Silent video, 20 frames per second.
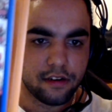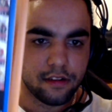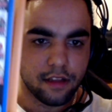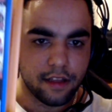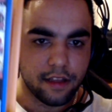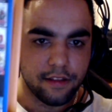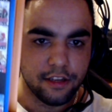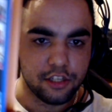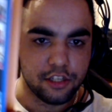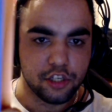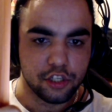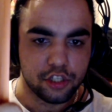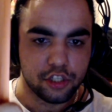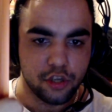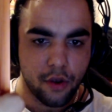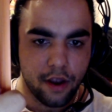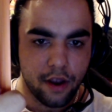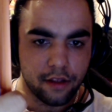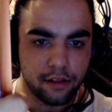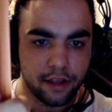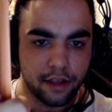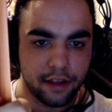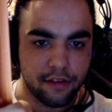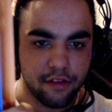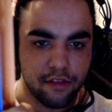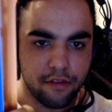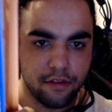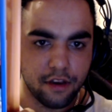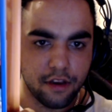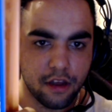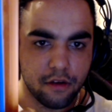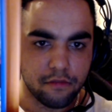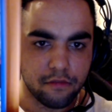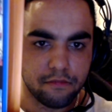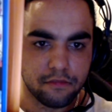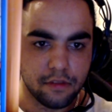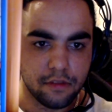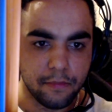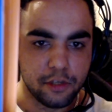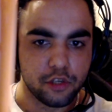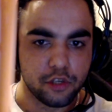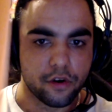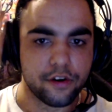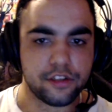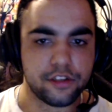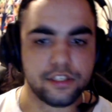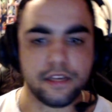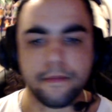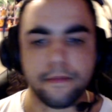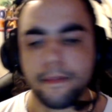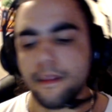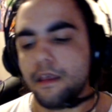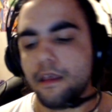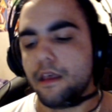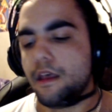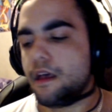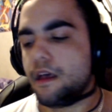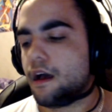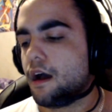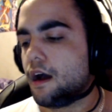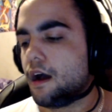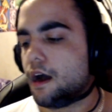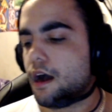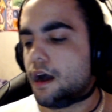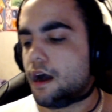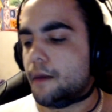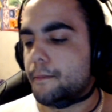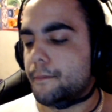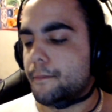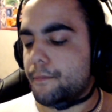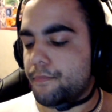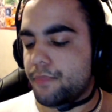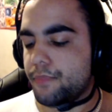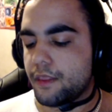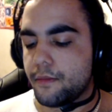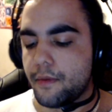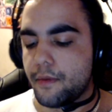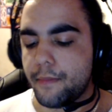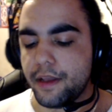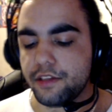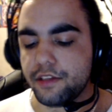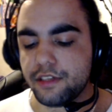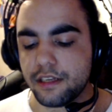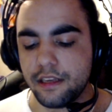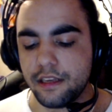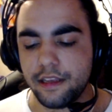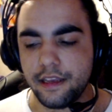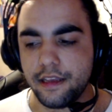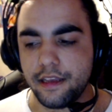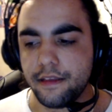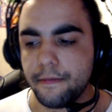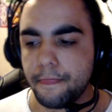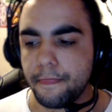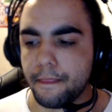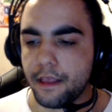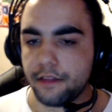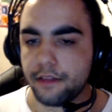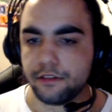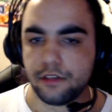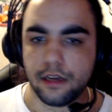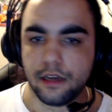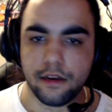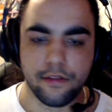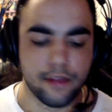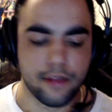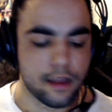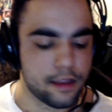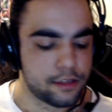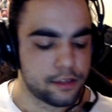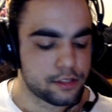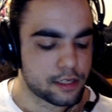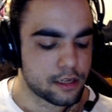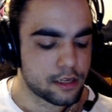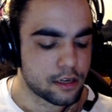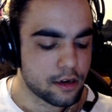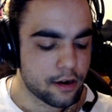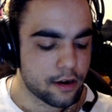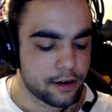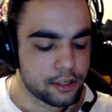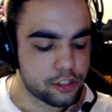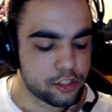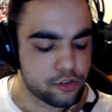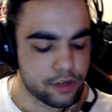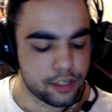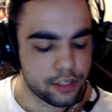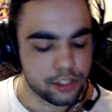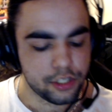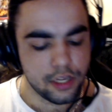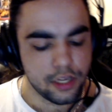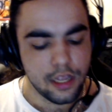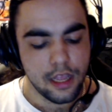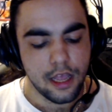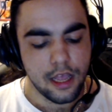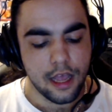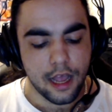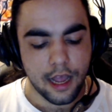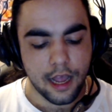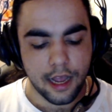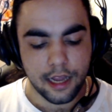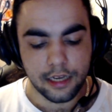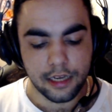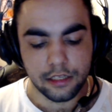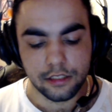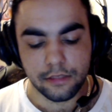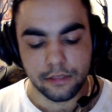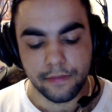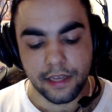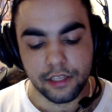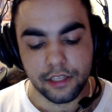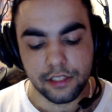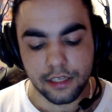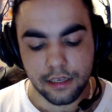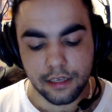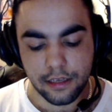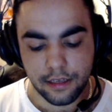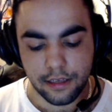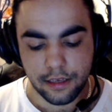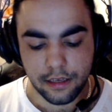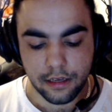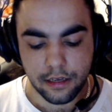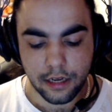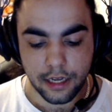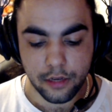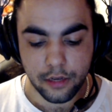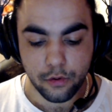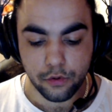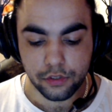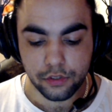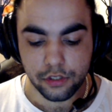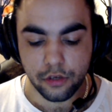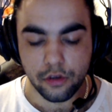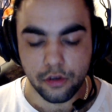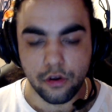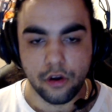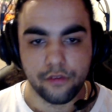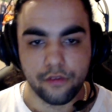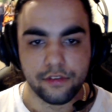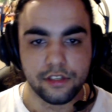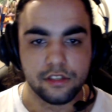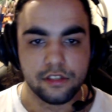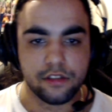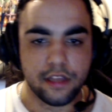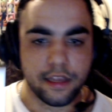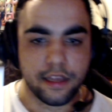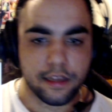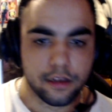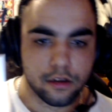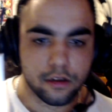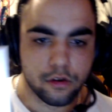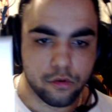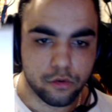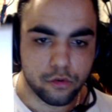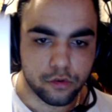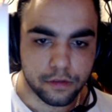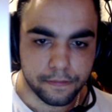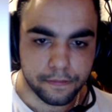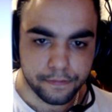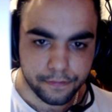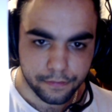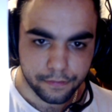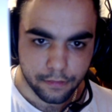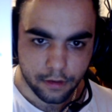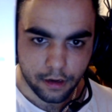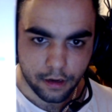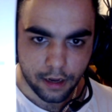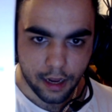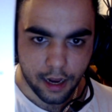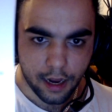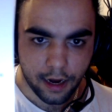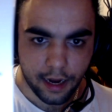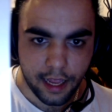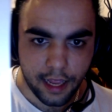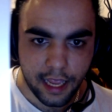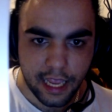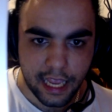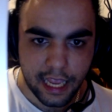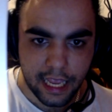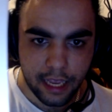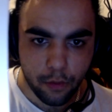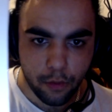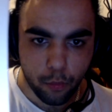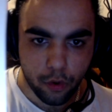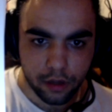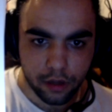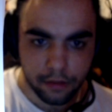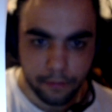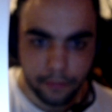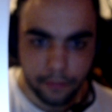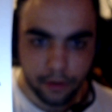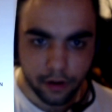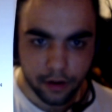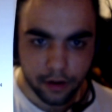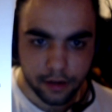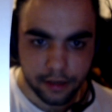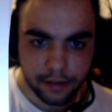Like it's just showing like the majority. But basically, inside of that is like a cartridge, and basically, I also got this thing called an E1 book.